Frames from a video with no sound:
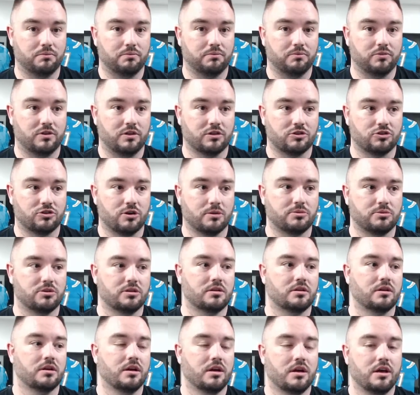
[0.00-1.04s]
description.
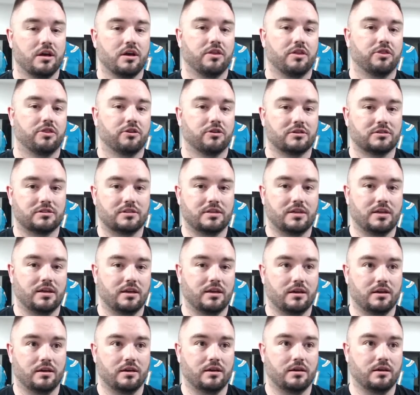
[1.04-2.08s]
There's
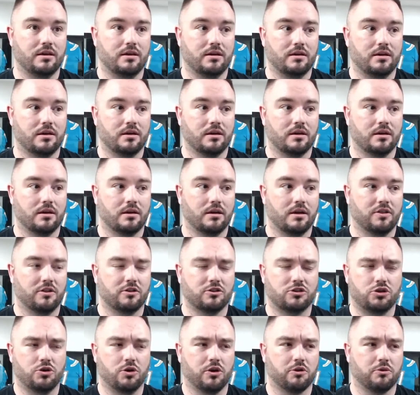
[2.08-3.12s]
the, and there's
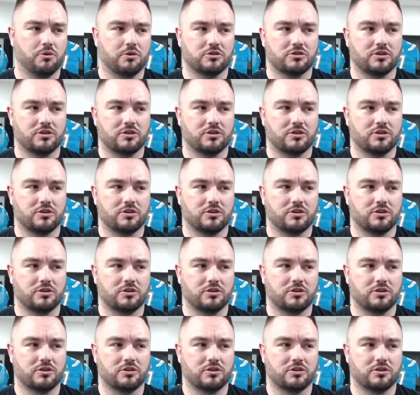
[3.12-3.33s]
two other ones.